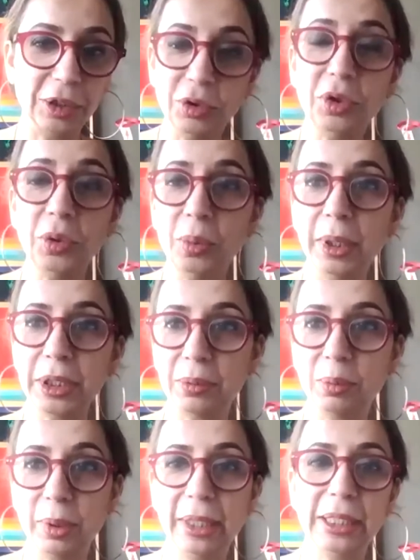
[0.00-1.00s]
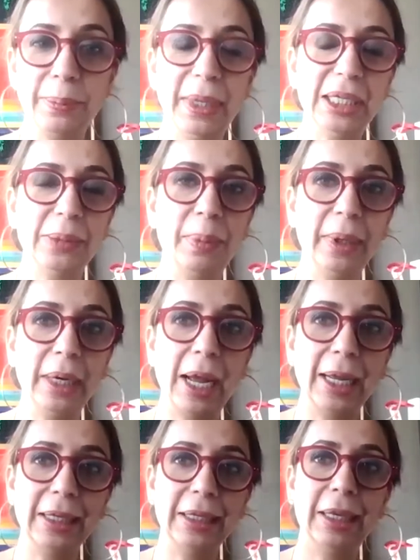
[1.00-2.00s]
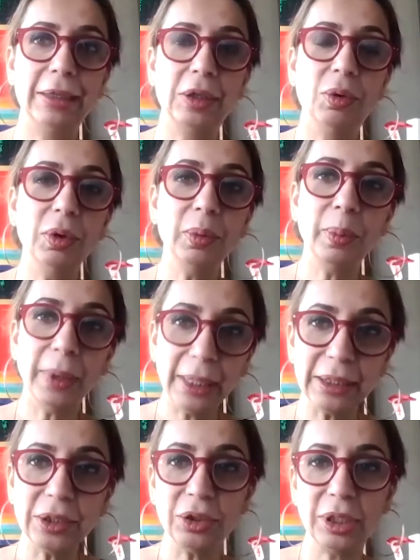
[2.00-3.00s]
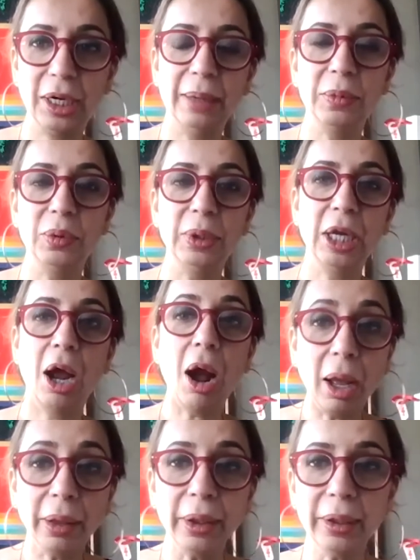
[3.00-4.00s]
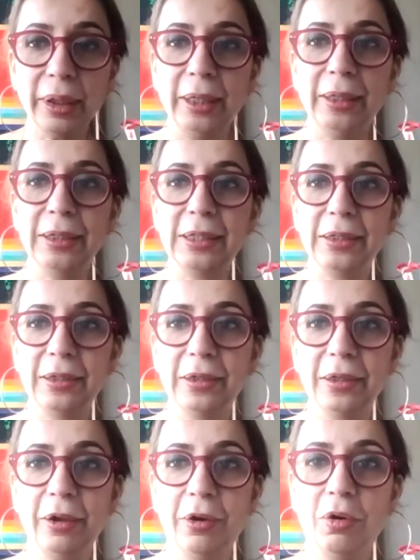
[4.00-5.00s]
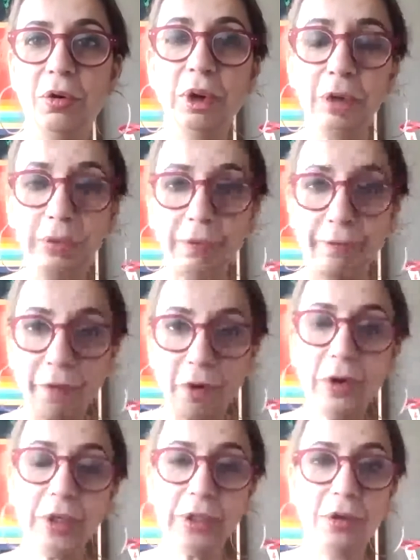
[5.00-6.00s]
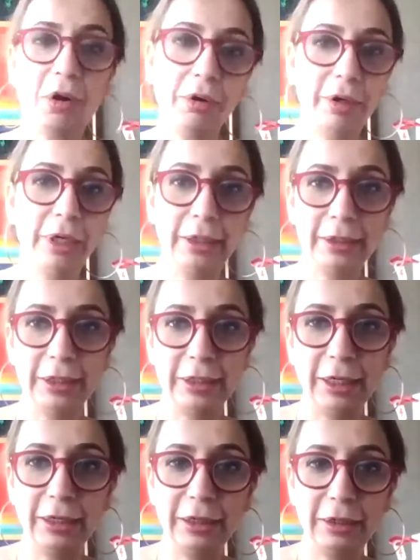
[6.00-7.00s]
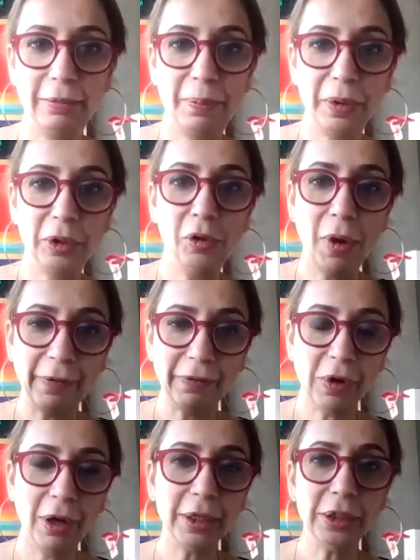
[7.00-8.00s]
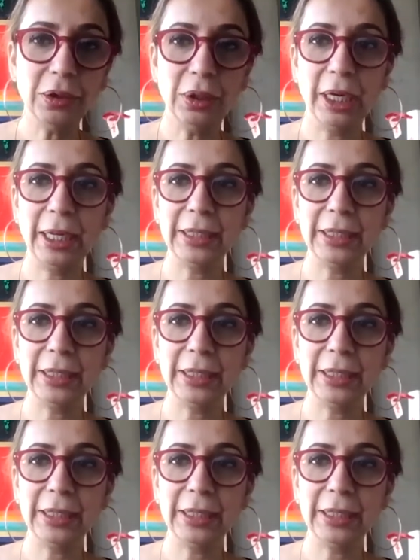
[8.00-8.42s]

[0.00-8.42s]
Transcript: you do what what is best but I don't waste your time doing other things you know focus on real estate you have gotten